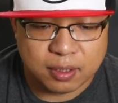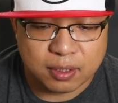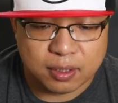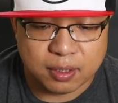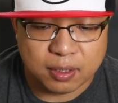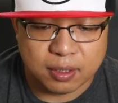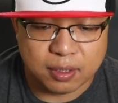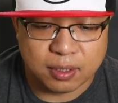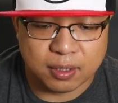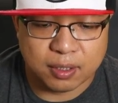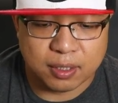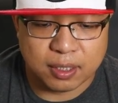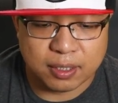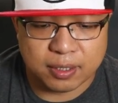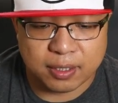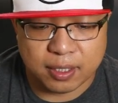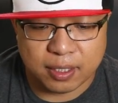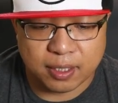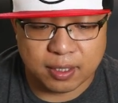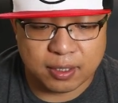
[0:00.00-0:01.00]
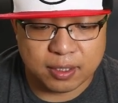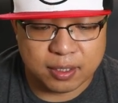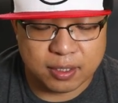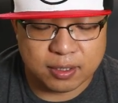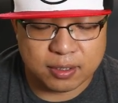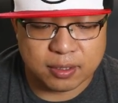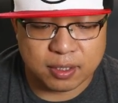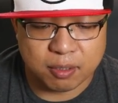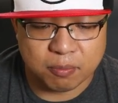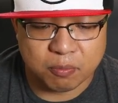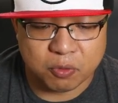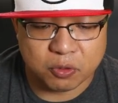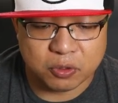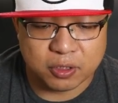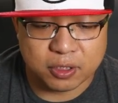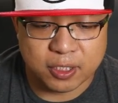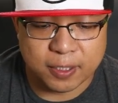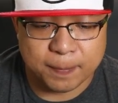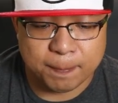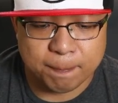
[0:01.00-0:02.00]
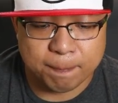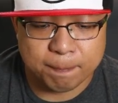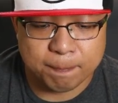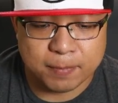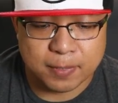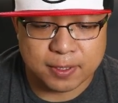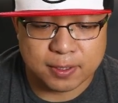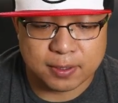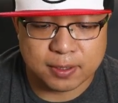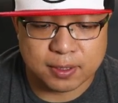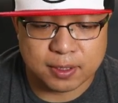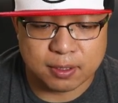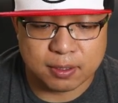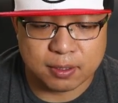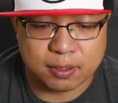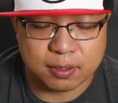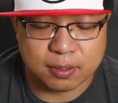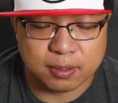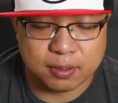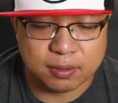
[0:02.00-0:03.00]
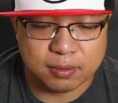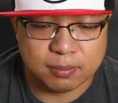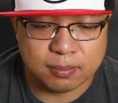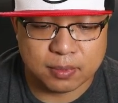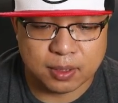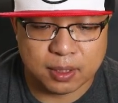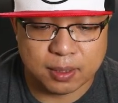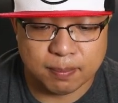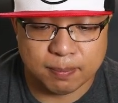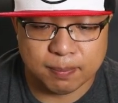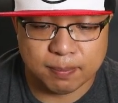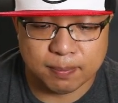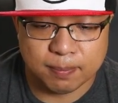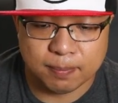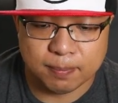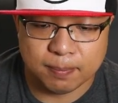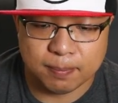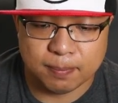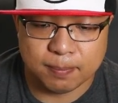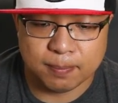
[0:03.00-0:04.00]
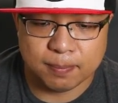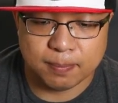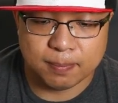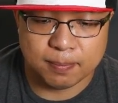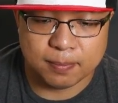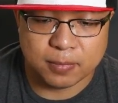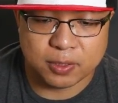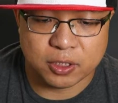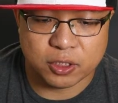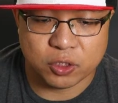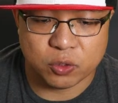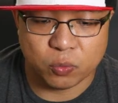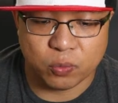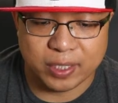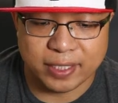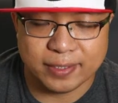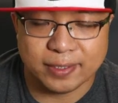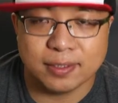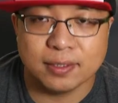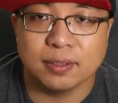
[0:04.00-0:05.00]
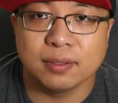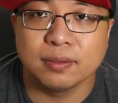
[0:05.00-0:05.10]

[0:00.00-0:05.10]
I think it's almost done. It's yeah, just wait.